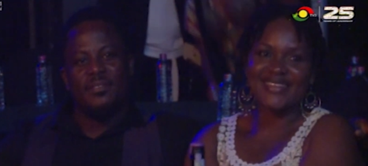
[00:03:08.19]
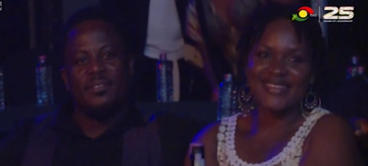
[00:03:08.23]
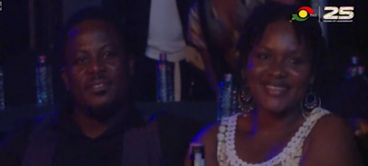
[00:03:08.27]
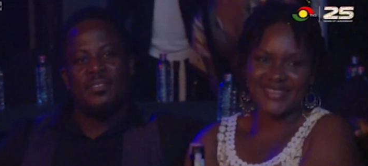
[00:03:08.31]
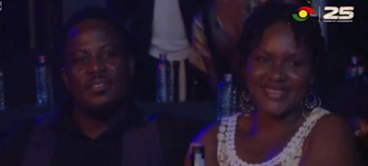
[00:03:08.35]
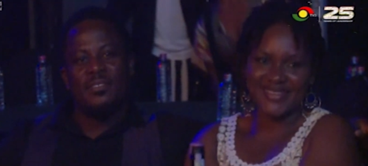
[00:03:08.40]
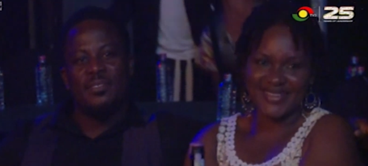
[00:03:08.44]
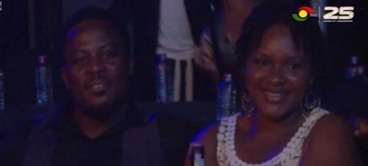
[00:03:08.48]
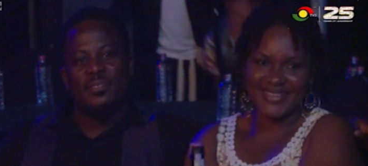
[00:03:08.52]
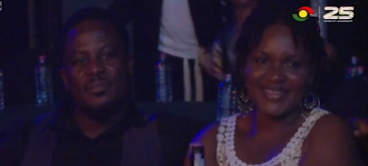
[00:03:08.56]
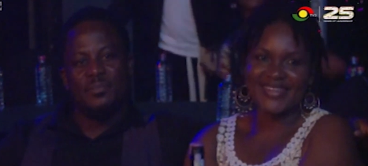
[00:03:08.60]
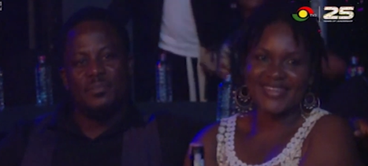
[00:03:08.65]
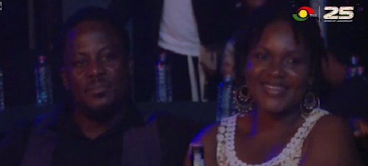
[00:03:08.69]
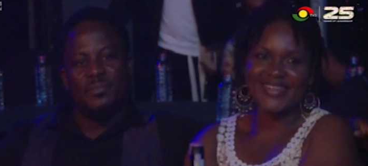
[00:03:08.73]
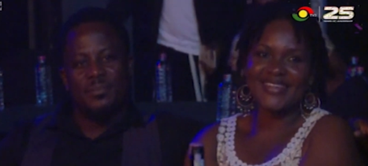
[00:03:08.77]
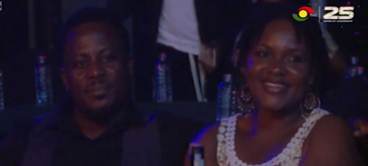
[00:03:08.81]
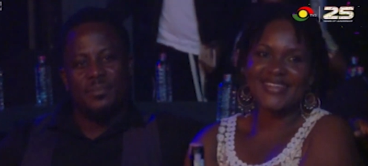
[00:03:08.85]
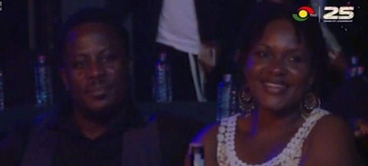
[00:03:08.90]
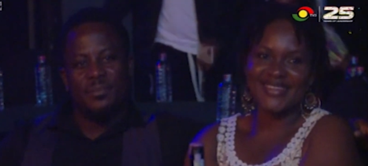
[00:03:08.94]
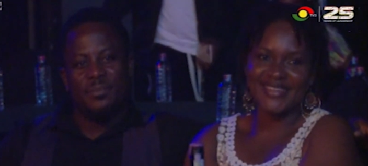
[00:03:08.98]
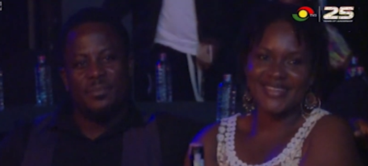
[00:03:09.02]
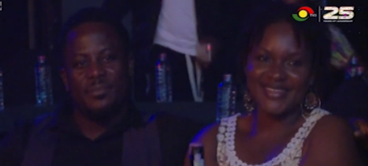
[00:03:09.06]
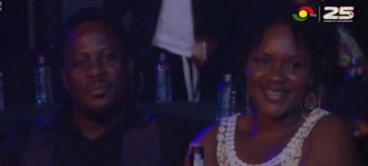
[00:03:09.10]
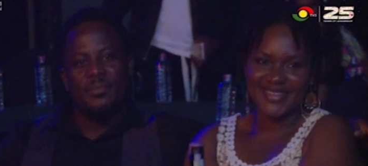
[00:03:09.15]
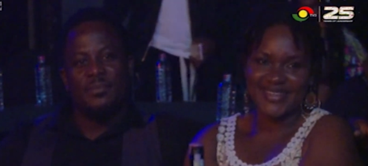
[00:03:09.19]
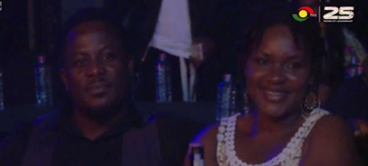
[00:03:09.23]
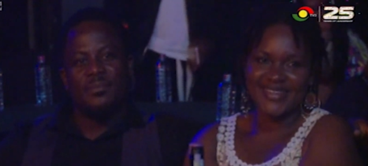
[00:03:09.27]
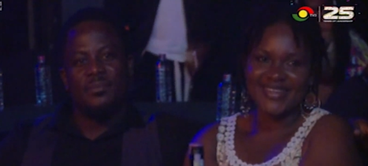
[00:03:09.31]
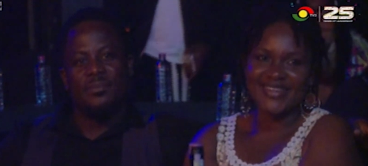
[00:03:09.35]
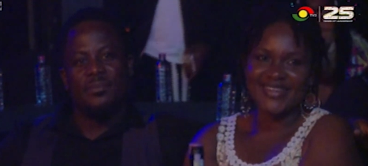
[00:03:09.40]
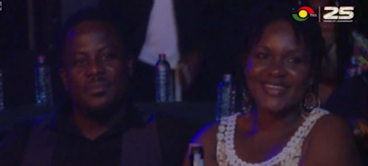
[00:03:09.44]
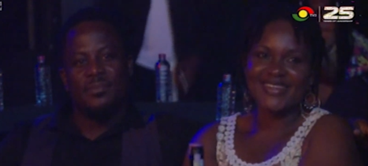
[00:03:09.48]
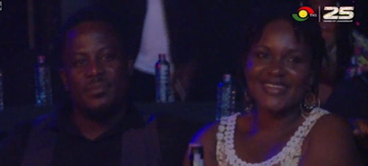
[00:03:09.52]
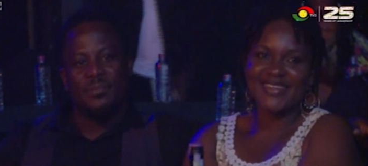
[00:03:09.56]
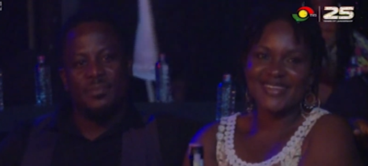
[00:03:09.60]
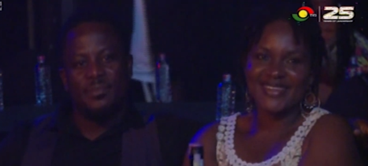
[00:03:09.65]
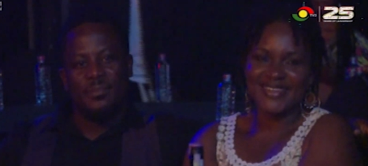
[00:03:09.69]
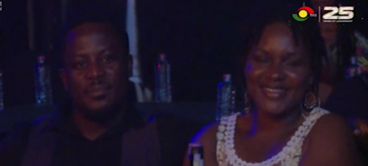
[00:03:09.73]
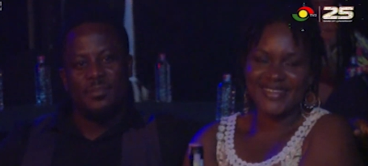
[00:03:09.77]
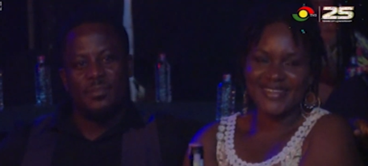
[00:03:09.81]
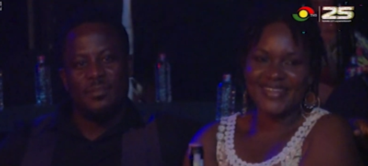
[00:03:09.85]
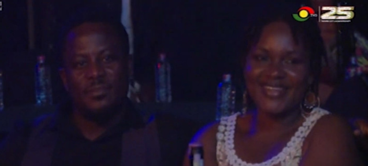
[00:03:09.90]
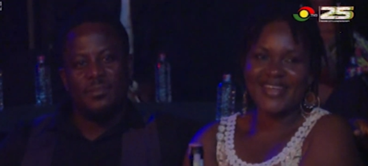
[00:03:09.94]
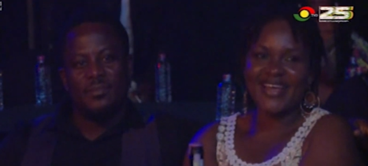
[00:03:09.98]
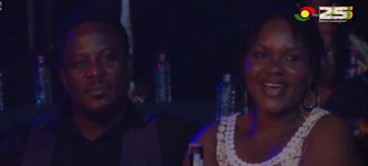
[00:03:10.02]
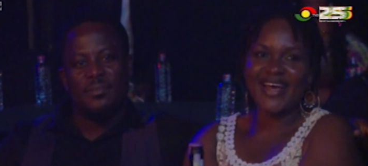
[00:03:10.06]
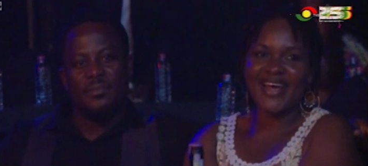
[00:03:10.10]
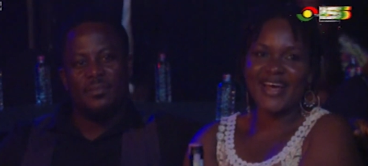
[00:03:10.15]
Speaker 1: like the Yusundos and
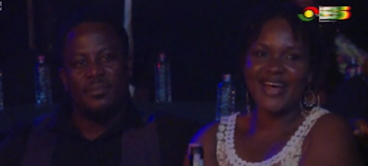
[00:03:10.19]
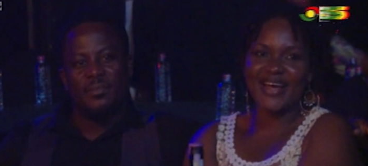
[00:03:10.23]
the